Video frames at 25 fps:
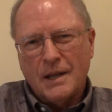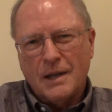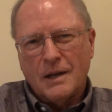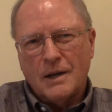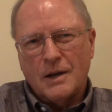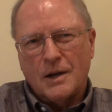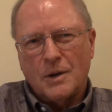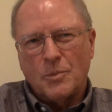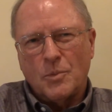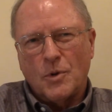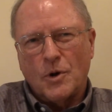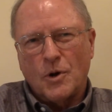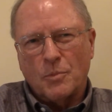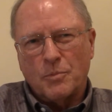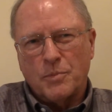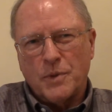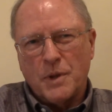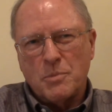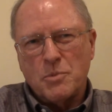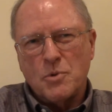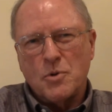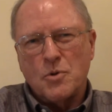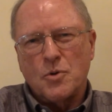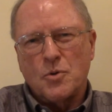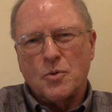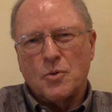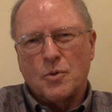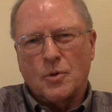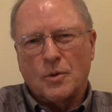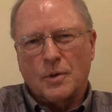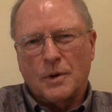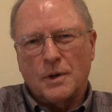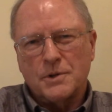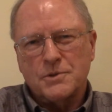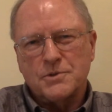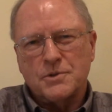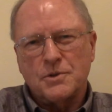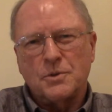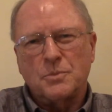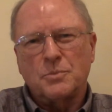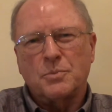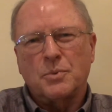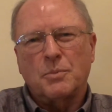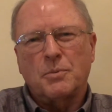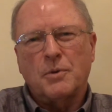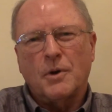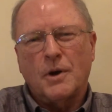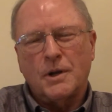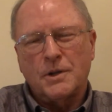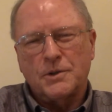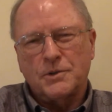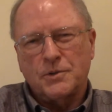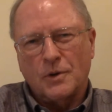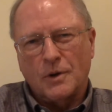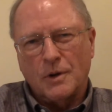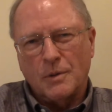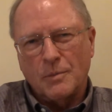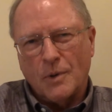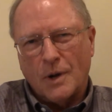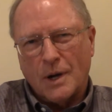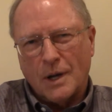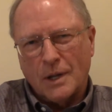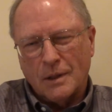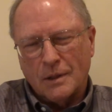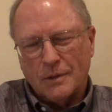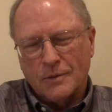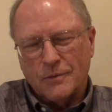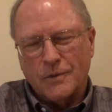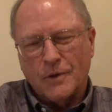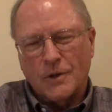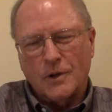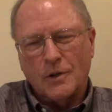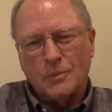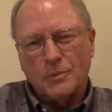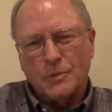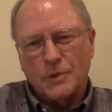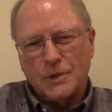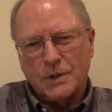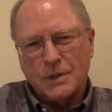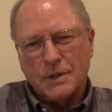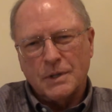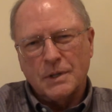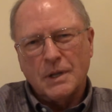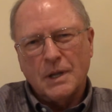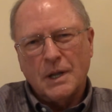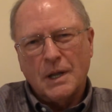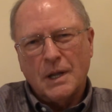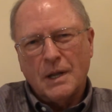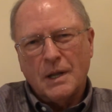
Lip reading: among people who were interested in proprietary model development